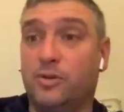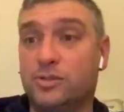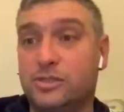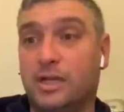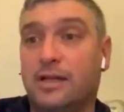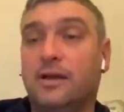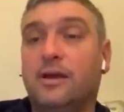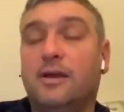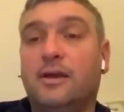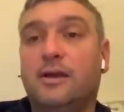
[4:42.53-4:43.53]
suppose, until I
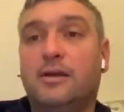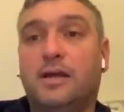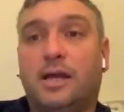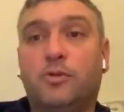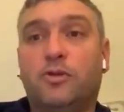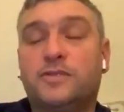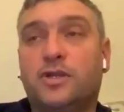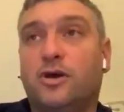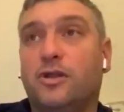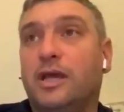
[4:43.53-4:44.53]

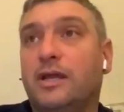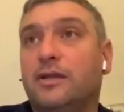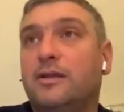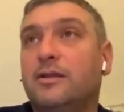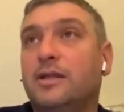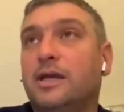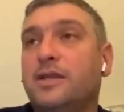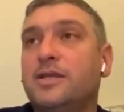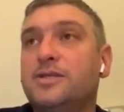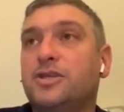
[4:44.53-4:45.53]
moved to Northern Ireland
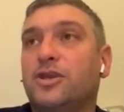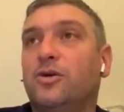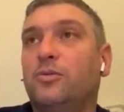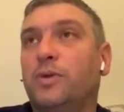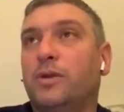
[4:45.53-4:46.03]
10 years ago.